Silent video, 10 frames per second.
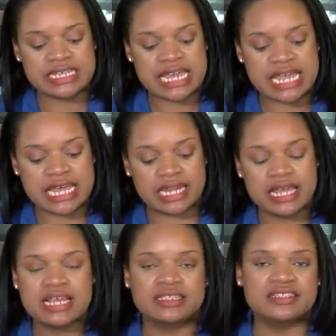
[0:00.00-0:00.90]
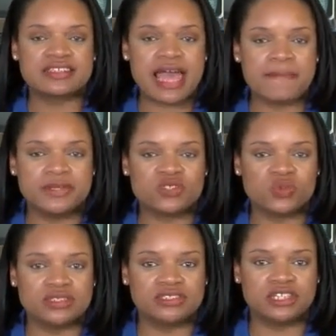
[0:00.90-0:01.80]
can. This happens
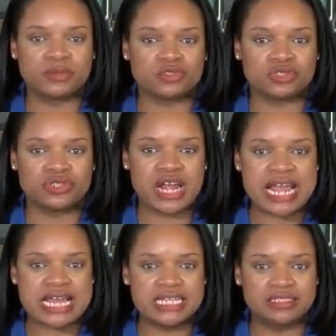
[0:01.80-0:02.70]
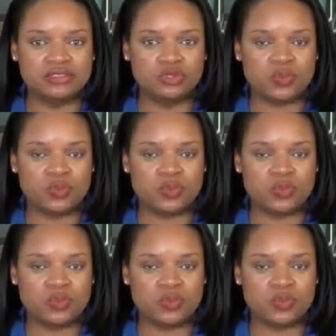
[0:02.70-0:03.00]
when the temperature and the dew